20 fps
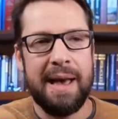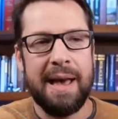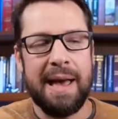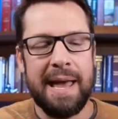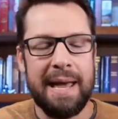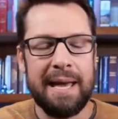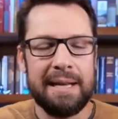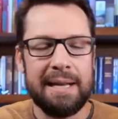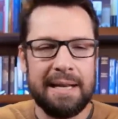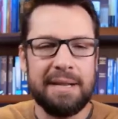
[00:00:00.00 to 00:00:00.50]

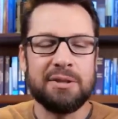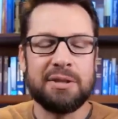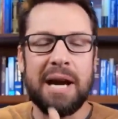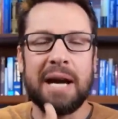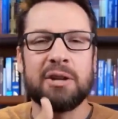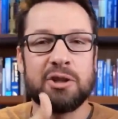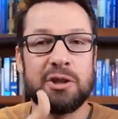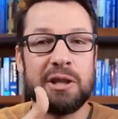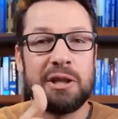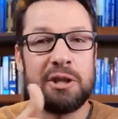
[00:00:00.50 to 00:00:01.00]
it is
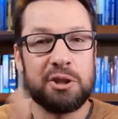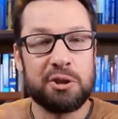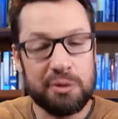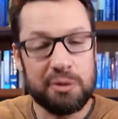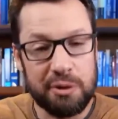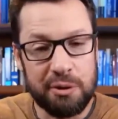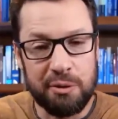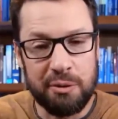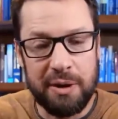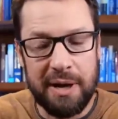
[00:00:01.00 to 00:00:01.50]
actually
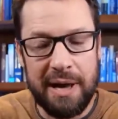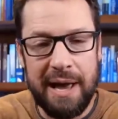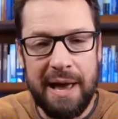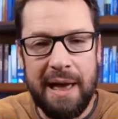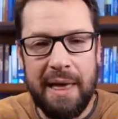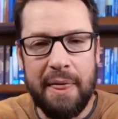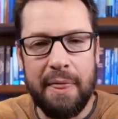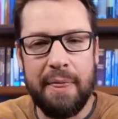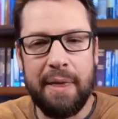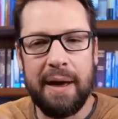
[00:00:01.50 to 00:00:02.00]
true
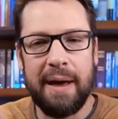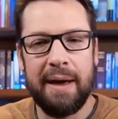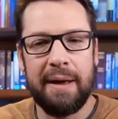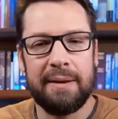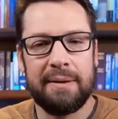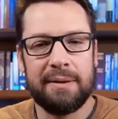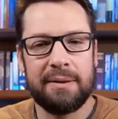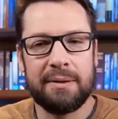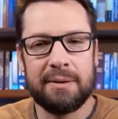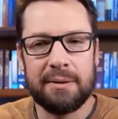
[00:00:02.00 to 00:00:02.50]

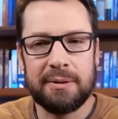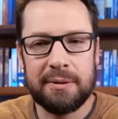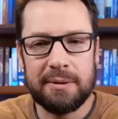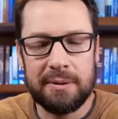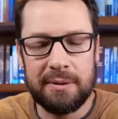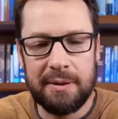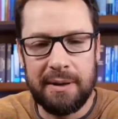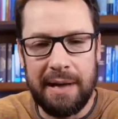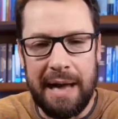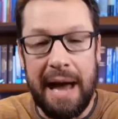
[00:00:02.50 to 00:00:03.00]
that
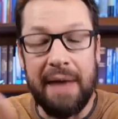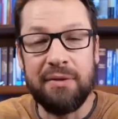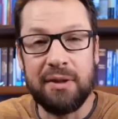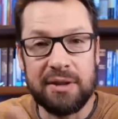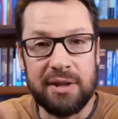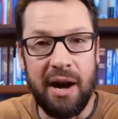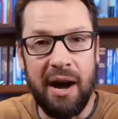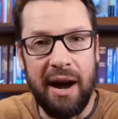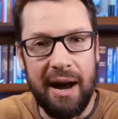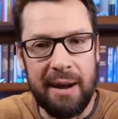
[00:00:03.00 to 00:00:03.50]
at the
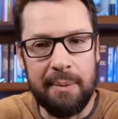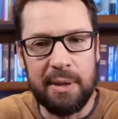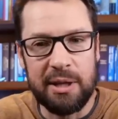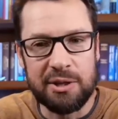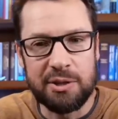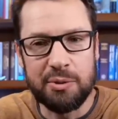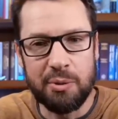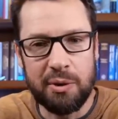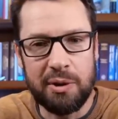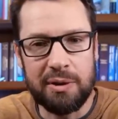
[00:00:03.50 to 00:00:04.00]
time
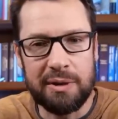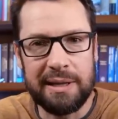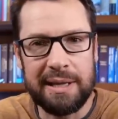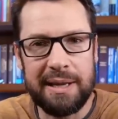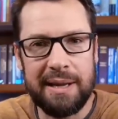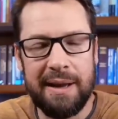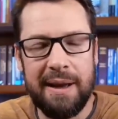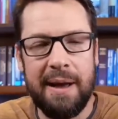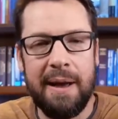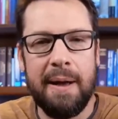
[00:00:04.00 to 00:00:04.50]

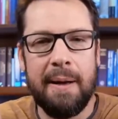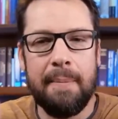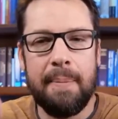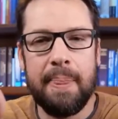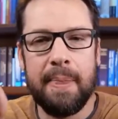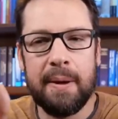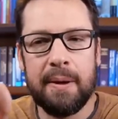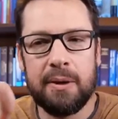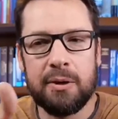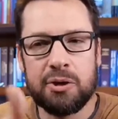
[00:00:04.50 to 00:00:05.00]
historically
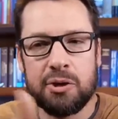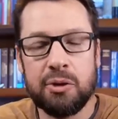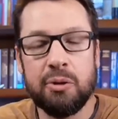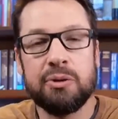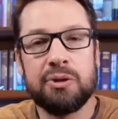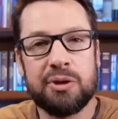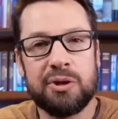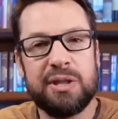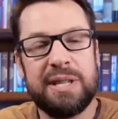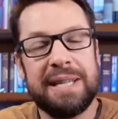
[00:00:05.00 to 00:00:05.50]
the
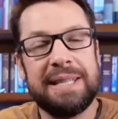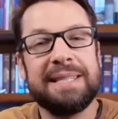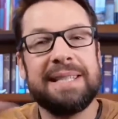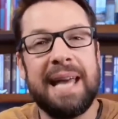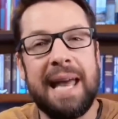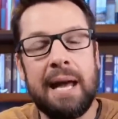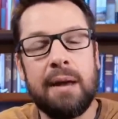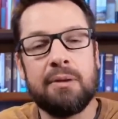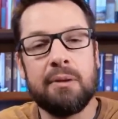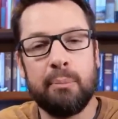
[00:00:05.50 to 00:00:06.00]
soldiers did
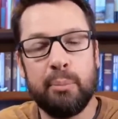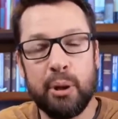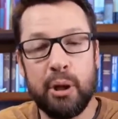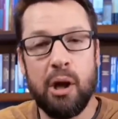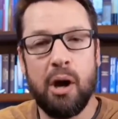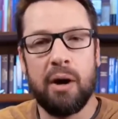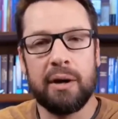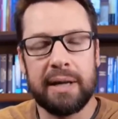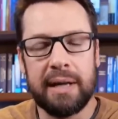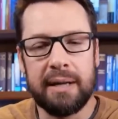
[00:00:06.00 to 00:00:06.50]
take the
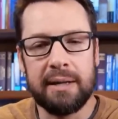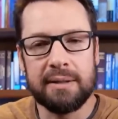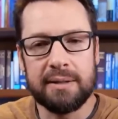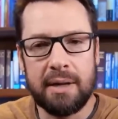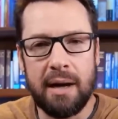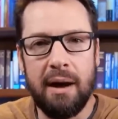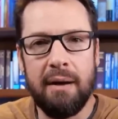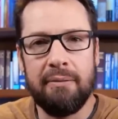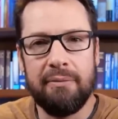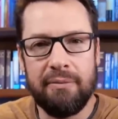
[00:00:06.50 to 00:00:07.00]
belongings
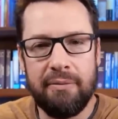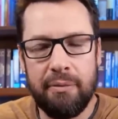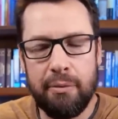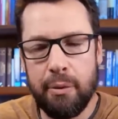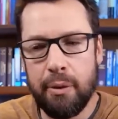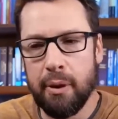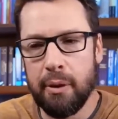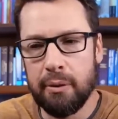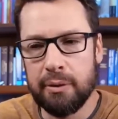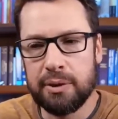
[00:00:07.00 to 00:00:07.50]
of
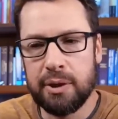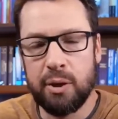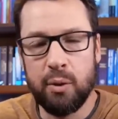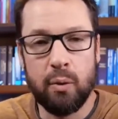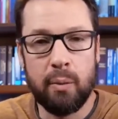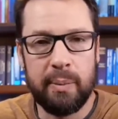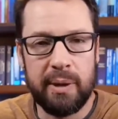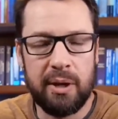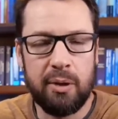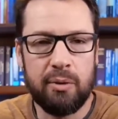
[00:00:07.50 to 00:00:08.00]
those who
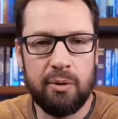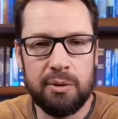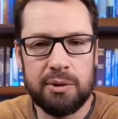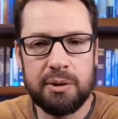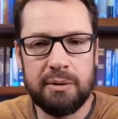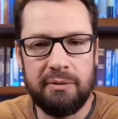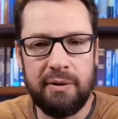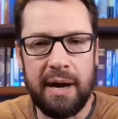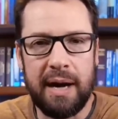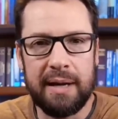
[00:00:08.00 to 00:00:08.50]
were being
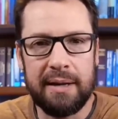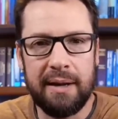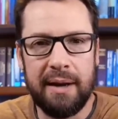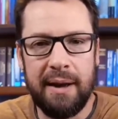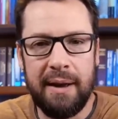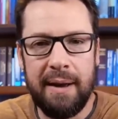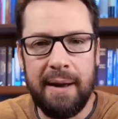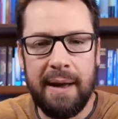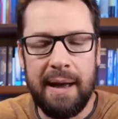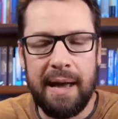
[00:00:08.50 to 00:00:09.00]
crucified
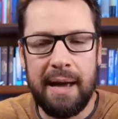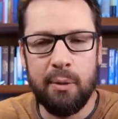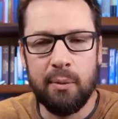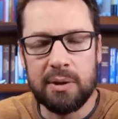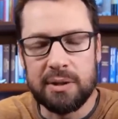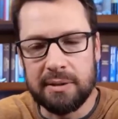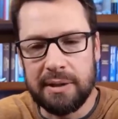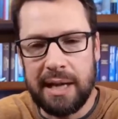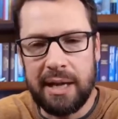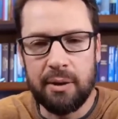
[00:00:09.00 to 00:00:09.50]
it
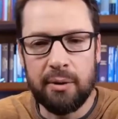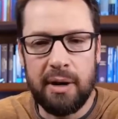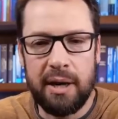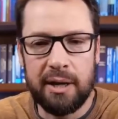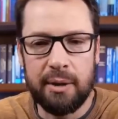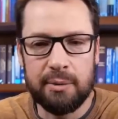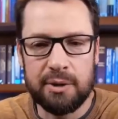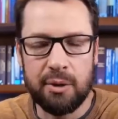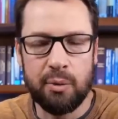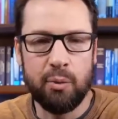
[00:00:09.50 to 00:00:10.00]
was later on
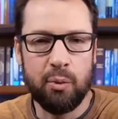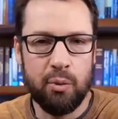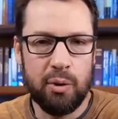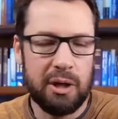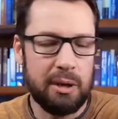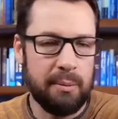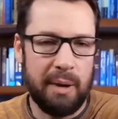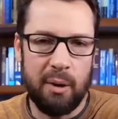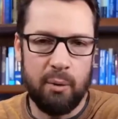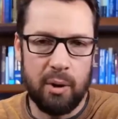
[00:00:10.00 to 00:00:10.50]
there was a
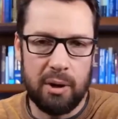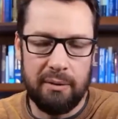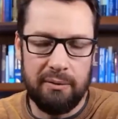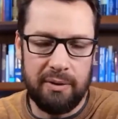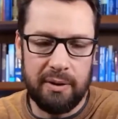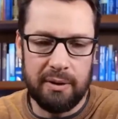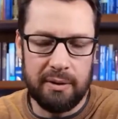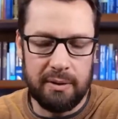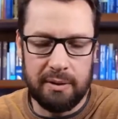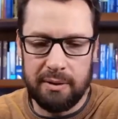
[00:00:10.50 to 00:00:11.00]
ruling by one of
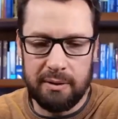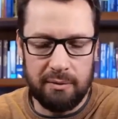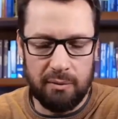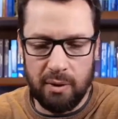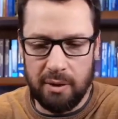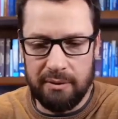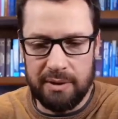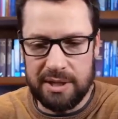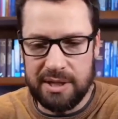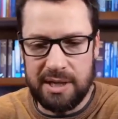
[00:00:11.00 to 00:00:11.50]
the
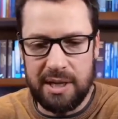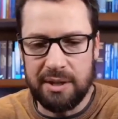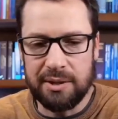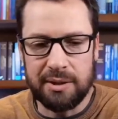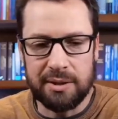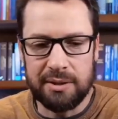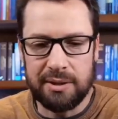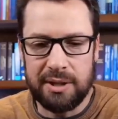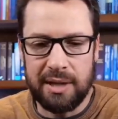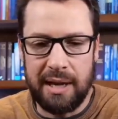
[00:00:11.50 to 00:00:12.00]
one of the
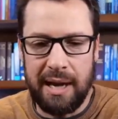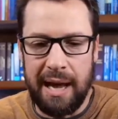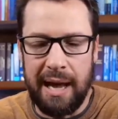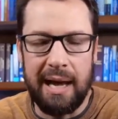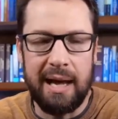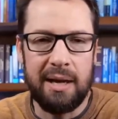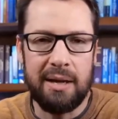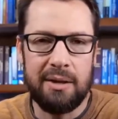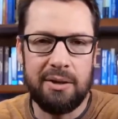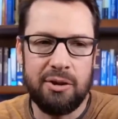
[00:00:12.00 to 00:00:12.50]
Caesars,
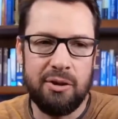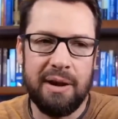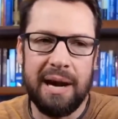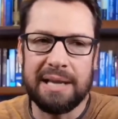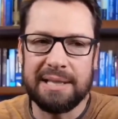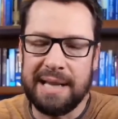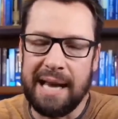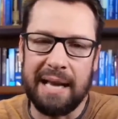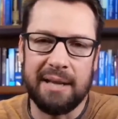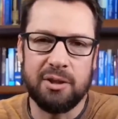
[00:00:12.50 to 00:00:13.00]
hey, you
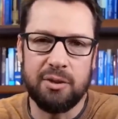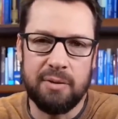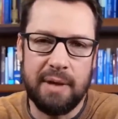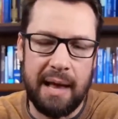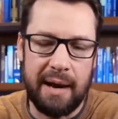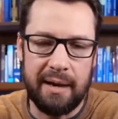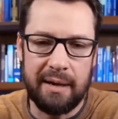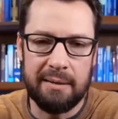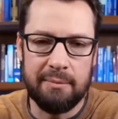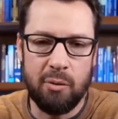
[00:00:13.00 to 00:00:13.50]
guys can't do
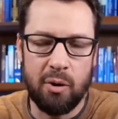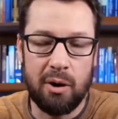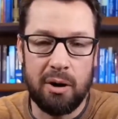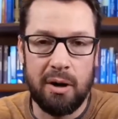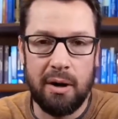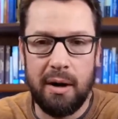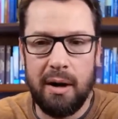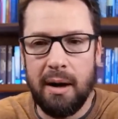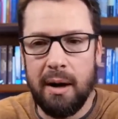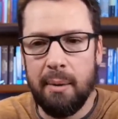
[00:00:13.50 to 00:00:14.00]
that anymore.
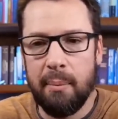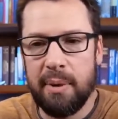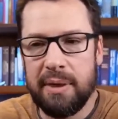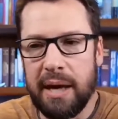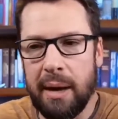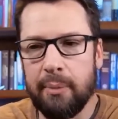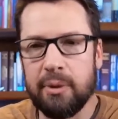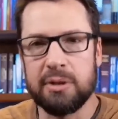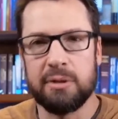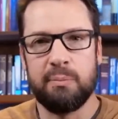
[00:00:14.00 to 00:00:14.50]
But
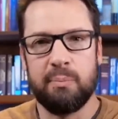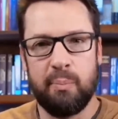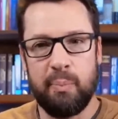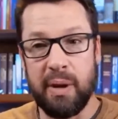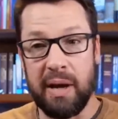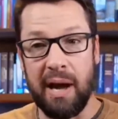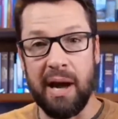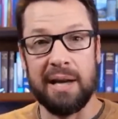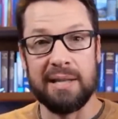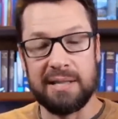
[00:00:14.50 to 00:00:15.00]
that was
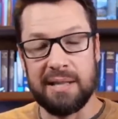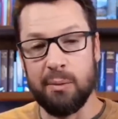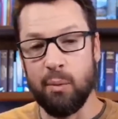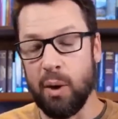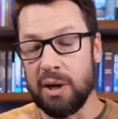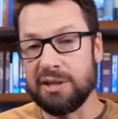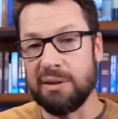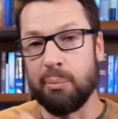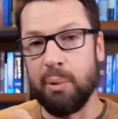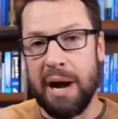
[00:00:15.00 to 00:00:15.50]
because it
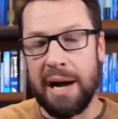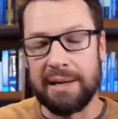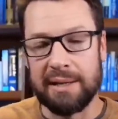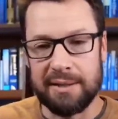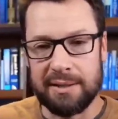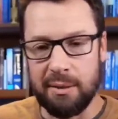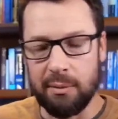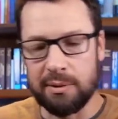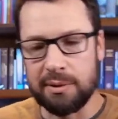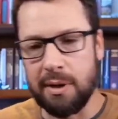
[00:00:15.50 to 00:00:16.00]
was a practice
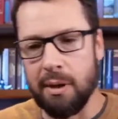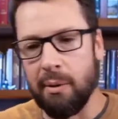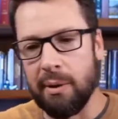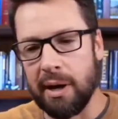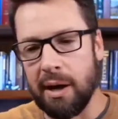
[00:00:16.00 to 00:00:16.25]
that was going